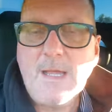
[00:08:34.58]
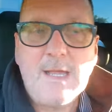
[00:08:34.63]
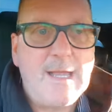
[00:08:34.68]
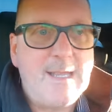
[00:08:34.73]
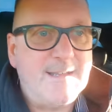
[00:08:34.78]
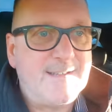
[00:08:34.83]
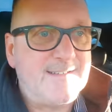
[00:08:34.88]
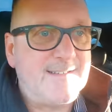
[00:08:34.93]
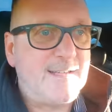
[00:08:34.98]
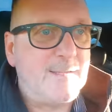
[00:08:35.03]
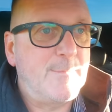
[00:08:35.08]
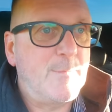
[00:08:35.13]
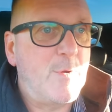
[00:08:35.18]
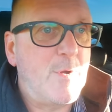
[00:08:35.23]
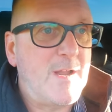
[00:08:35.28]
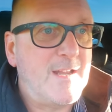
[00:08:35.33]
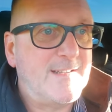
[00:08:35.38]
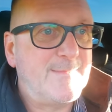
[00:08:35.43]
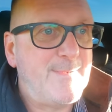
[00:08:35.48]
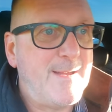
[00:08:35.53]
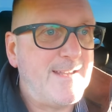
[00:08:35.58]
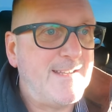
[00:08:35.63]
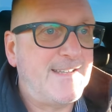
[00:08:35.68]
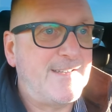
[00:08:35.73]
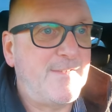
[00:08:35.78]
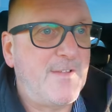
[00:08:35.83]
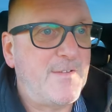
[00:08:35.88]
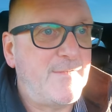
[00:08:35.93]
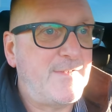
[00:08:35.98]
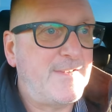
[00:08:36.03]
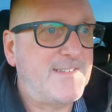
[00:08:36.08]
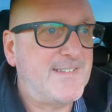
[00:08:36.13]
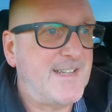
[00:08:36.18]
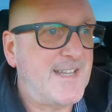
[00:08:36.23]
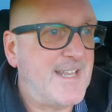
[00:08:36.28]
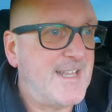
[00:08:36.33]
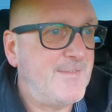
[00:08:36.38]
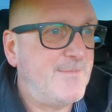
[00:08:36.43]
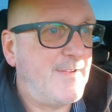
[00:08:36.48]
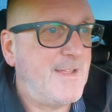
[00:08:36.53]
it's still more expensive if it's
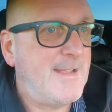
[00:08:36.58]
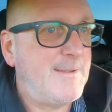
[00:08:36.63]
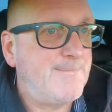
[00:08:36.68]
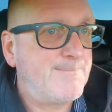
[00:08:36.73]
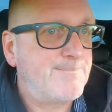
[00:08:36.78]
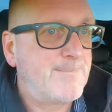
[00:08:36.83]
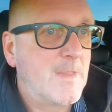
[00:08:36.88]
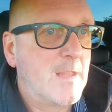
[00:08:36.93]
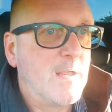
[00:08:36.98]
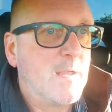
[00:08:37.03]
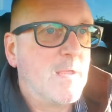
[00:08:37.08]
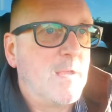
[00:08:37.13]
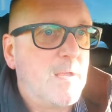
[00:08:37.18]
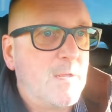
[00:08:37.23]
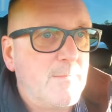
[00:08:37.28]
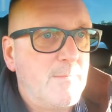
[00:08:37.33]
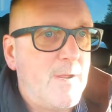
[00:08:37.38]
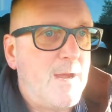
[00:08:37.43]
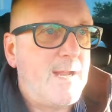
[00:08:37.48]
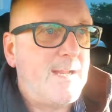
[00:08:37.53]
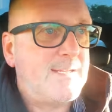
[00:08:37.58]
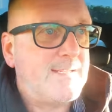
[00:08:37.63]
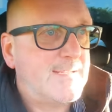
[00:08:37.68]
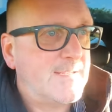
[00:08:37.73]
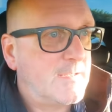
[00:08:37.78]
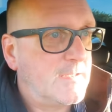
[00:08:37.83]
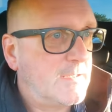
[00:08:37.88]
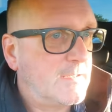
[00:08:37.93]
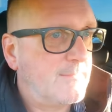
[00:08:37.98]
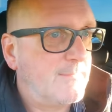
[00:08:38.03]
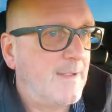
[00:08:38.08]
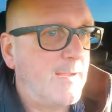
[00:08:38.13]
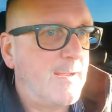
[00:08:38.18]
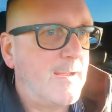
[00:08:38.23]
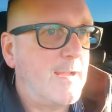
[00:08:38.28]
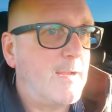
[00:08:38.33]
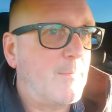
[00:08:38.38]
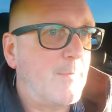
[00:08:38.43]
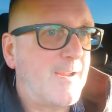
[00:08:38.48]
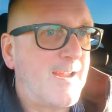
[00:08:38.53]
an EV. Right,
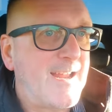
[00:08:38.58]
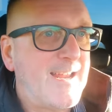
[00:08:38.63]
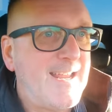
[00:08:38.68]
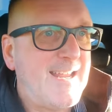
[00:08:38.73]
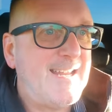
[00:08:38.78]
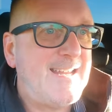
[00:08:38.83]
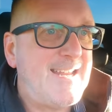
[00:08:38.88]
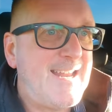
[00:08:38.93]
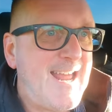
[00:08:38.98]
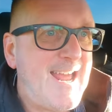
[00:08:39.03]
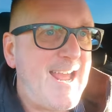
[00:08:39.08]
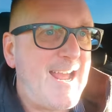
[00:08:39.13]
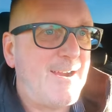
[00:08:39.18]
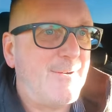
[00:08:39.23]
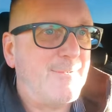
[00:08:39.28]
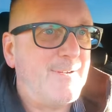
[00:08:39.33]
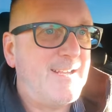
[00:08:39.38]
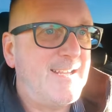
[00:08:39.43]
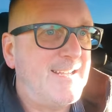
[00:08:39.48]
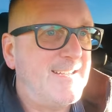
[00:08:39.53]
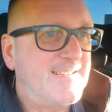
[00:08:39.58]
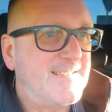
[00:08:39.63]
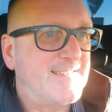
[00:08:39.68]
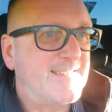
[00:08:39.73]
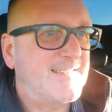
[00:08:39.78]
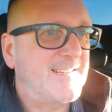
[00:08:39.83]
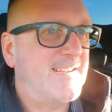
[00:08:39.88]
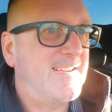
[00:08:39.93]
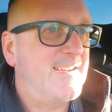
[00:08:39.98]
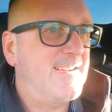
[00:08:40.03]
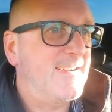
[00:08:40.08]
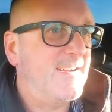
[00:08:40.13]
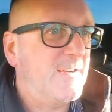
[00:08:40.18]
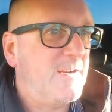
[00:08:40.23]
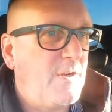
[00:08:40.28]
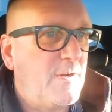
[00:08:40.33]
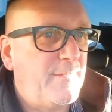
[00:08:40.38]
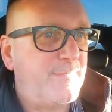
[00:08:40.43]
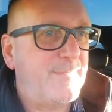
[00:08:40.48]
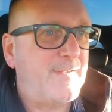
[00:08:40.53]
what I need now is a
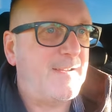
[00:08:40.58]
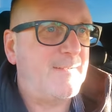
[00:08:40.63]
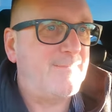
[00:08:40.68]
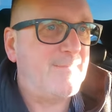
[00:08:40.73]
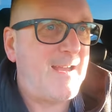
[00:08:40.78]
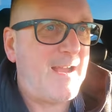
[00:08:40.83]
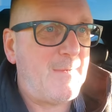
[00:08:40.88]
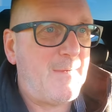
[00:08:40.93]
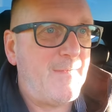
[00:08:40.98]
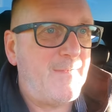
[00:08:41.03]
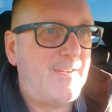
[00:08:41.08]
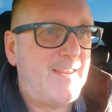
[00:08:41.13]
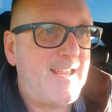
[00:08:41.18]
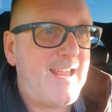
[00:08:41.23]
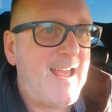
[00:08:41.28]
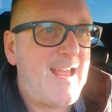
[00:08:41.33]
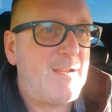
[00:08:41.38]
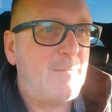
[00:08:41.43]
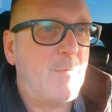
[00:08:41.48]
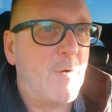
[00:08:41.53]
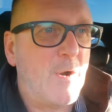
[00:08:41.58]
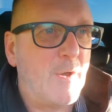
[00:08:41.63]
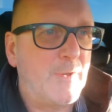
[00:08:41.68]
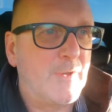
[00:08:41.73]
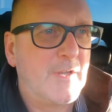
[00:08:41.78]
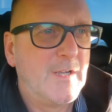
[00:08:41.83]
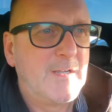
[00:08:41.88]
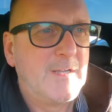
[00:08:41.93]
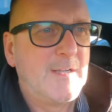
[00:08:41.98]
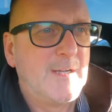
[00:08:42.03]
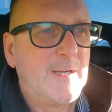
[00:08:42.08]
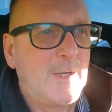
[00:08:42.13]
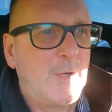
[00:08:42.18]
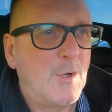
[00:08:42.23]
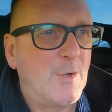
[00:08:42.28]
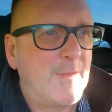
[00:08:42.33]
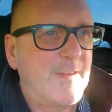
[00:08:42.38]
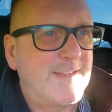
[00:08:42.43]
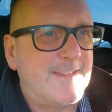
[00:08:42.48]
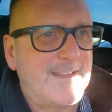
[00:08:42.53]
coffee. However, the A1,
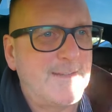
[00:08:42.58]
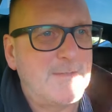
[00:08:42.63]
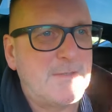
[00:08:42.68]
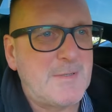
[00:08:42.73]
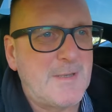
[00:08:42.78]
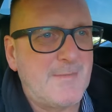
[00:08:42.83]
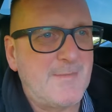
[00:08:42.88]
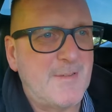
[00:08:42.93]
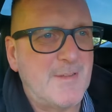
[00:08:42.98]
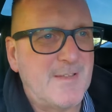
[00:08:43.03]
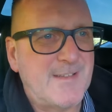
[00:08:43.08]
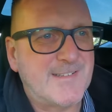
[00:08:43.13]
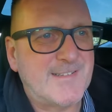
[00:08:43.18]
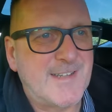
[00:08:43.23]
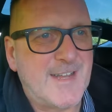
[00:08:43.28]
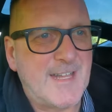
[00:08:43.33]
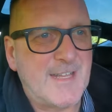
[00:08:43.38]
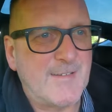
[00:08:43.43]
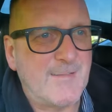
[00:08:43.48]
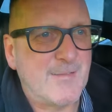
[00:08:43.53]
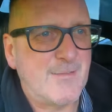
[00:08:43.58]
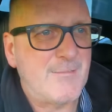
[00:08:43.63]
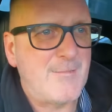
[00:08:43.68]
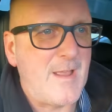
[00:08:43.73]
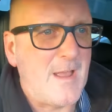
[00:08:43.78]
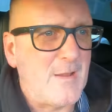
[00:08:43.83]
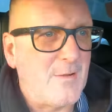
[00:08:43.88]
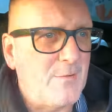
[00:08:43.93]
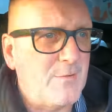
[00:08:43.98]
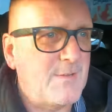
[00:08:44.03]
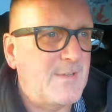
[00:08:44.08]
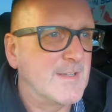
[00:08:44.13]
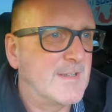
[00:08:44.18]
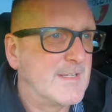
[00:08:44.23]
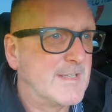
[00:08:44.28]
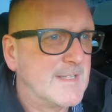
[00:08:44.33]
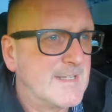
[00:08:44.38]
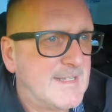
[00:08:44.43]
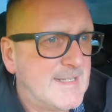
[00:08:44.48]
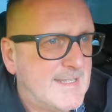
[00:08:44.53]
all they seem to have at the side of the road
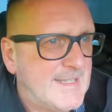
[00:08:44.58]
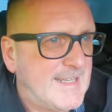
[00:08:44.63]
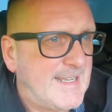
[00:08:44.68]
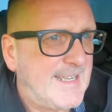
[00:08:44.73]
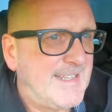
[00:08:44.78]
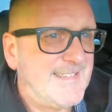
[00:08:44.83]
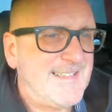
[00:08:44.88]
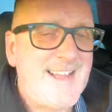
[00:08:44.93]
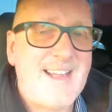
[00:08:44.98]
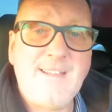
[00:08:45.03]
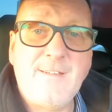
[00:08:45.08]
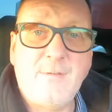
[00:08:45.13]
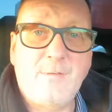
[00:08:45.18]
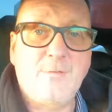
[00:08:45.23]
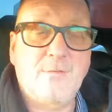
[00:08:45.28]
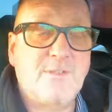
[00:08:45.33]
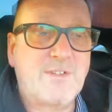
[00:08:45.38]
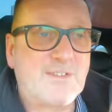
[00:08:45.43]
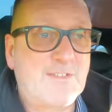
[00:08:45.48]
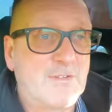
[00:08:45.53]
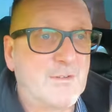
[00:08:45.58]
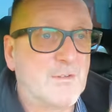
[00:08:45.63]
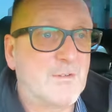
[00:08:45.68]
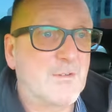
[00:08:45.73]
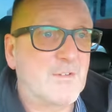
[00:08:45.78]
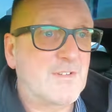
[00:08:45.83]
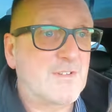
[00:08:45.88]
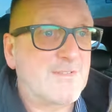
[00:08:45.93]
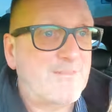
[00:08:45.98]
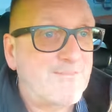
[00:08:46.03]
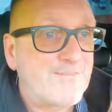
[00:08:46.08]
is adult stores.